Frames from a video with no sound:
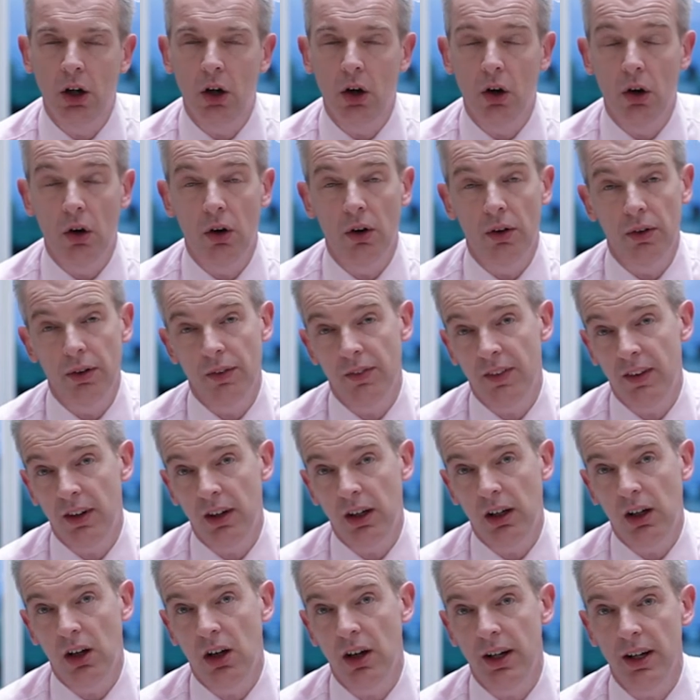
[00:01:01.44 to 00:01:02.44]
on the
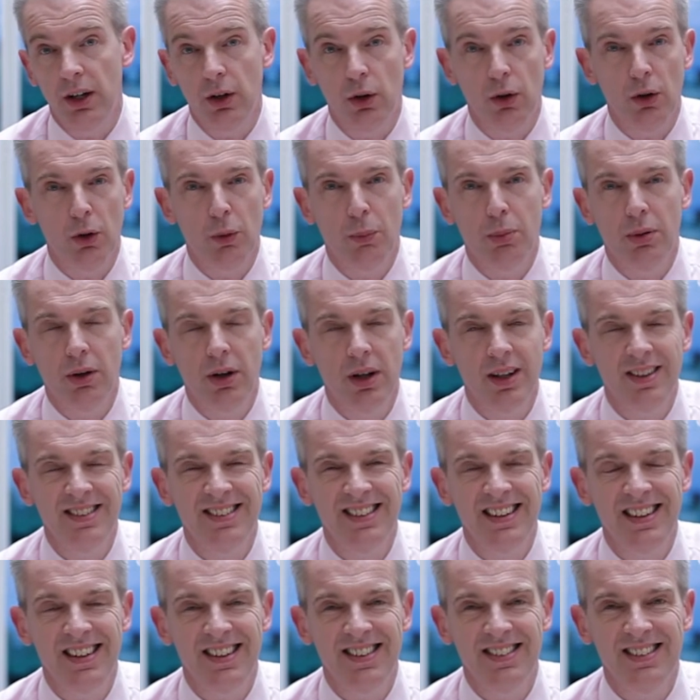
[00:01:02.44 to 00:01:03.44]
decline in oil
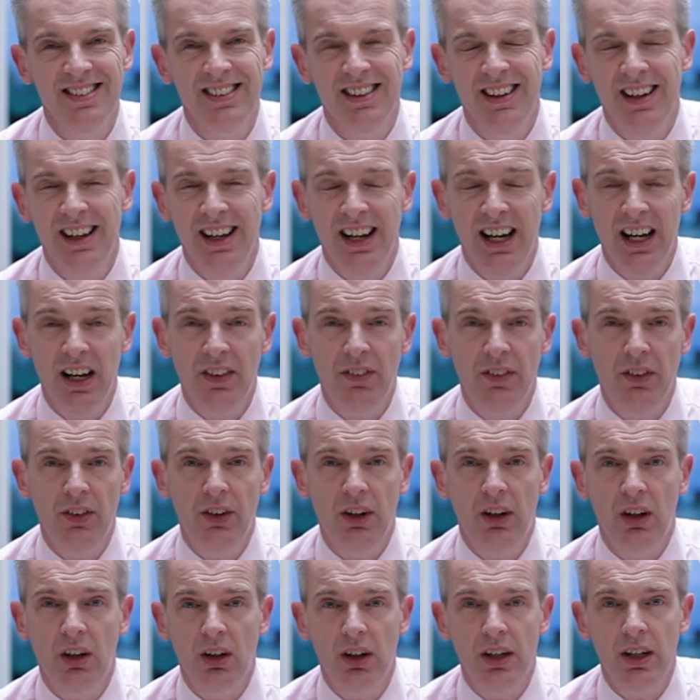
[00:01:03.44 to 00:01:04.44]
prices and the
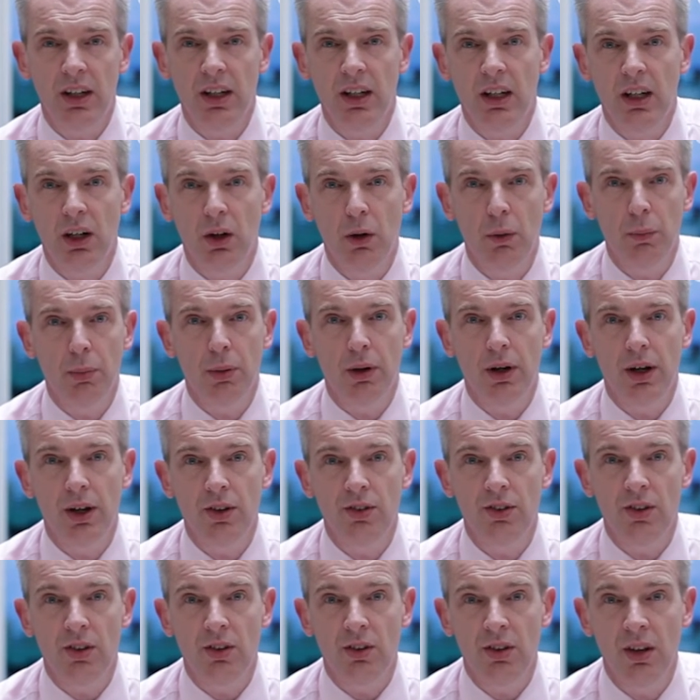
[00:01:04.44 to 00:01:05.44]
decline in the gold
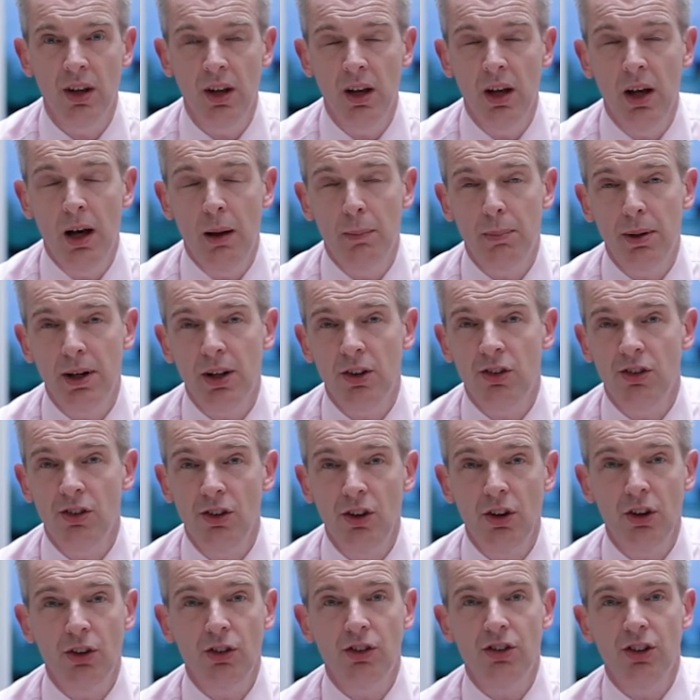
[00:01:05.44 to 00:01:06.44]
prices. But it's
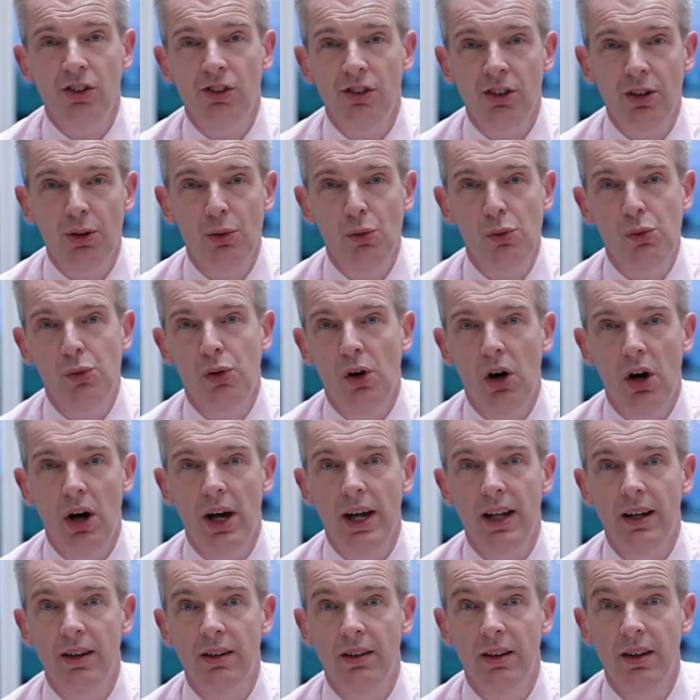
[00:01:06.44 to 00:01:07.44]
not just
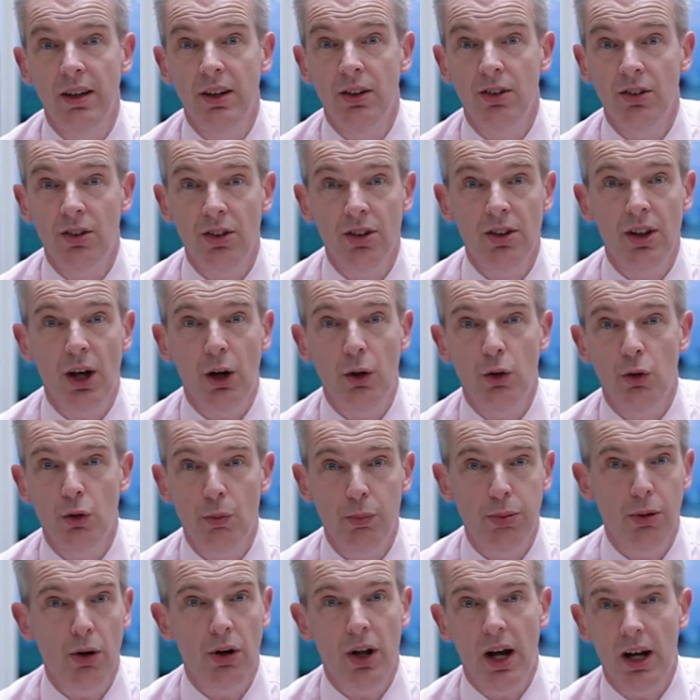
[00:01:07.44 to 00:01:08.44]
confined to those
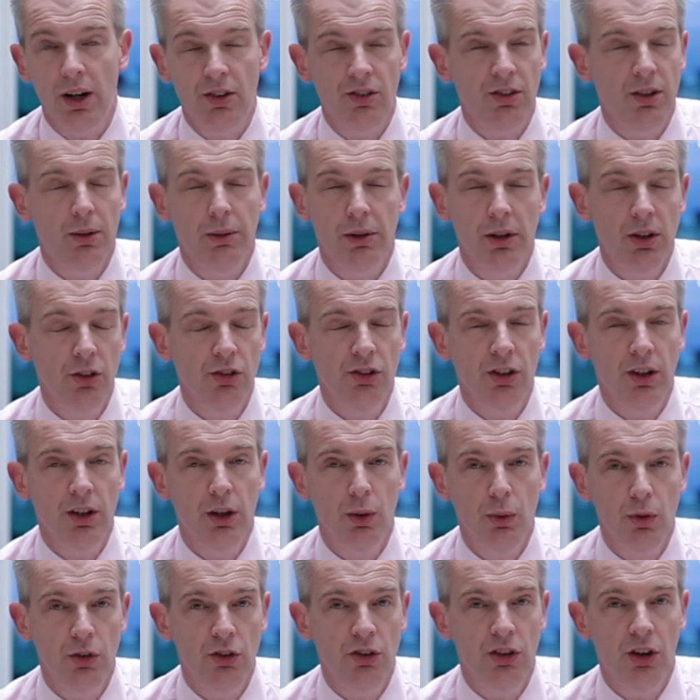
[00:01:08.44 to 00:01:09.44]
products. And I'm going to show
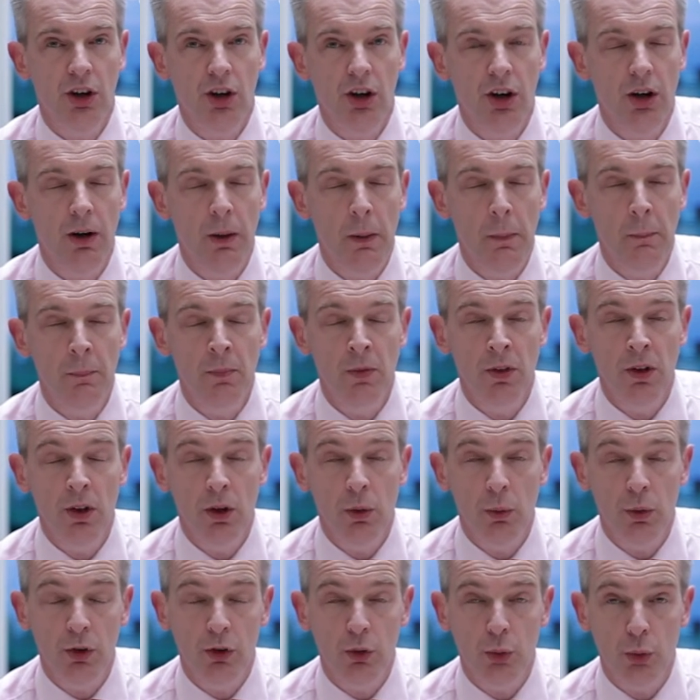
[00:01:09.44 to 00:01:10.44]
you a chart
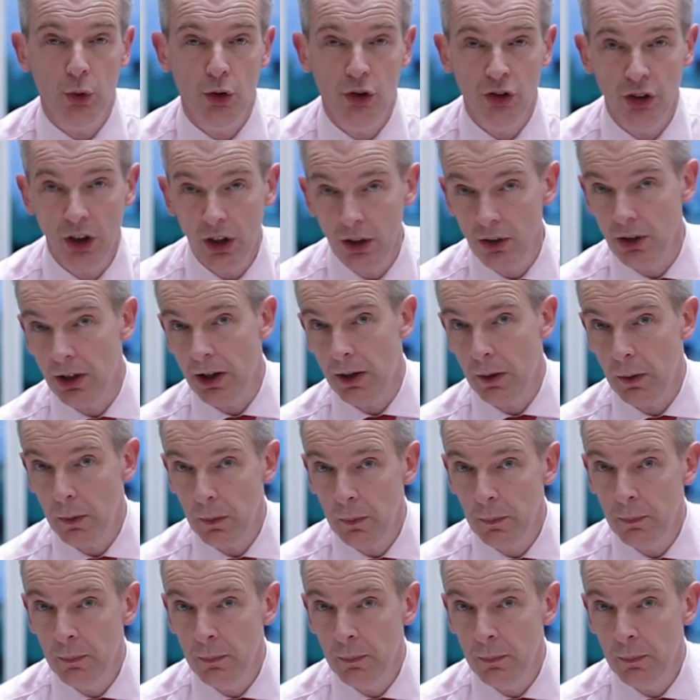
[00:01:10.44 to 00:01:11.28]
which will show you